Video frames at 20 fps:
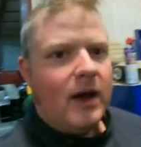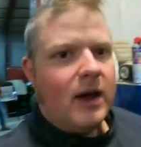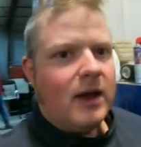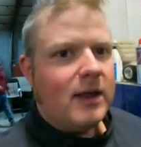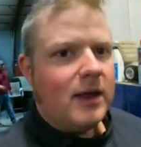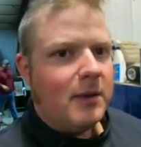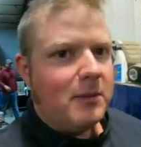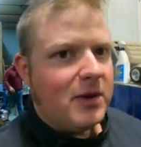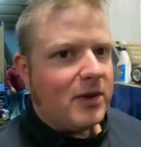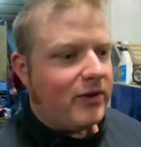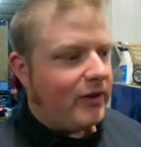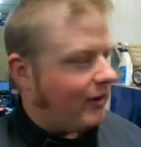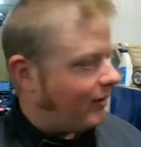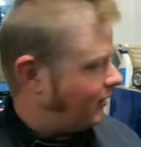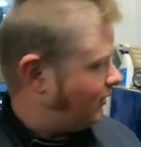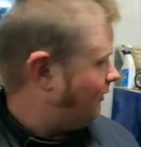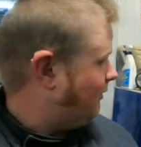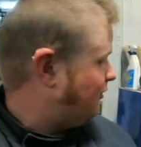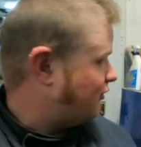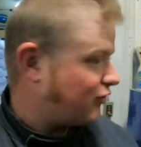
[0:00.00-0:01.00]
And let me tell
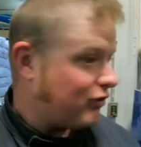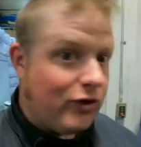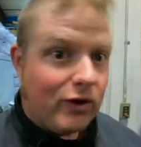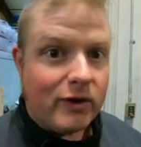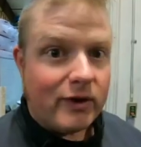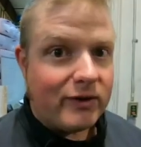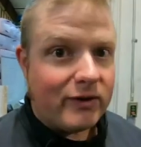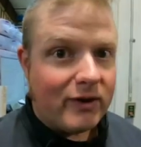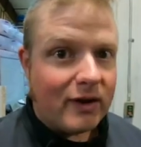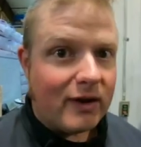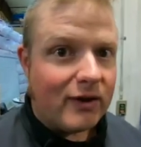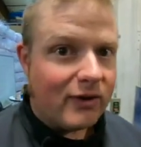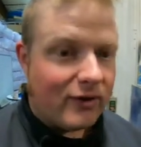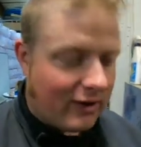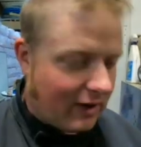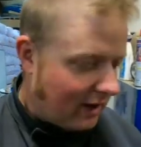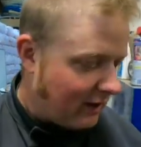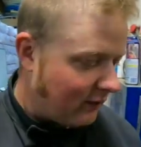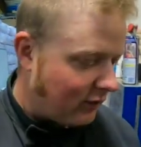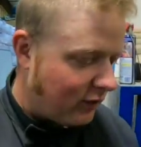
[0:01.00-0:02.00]
you, it sure is nice
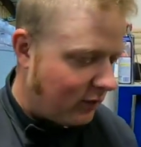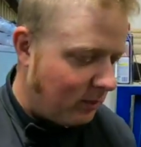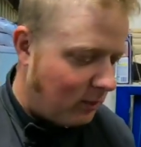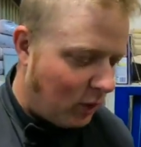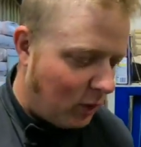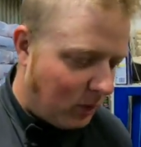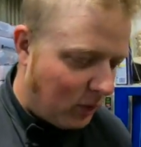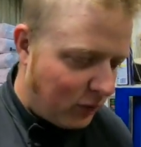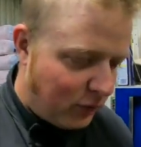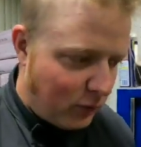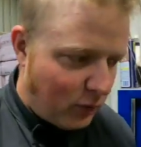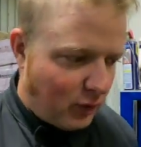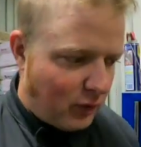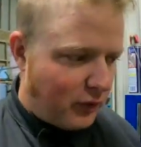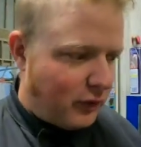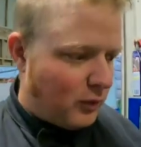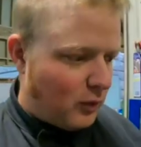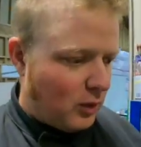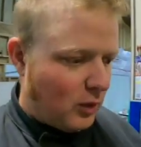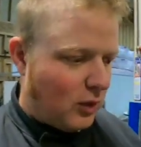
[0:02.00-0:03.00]
to have some mobile
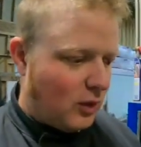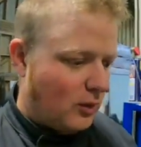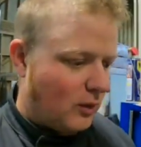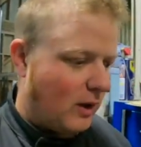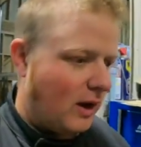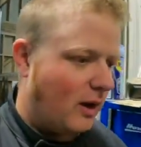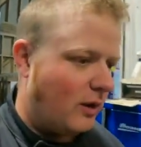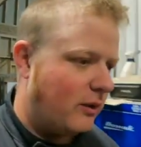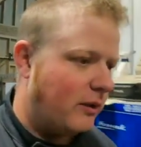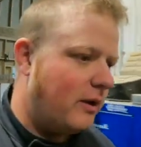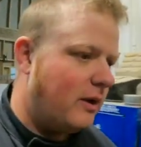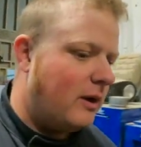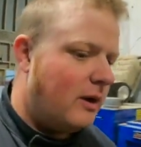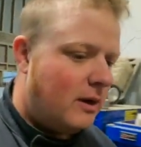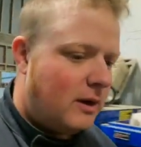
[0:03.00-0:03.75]
tools to roll around.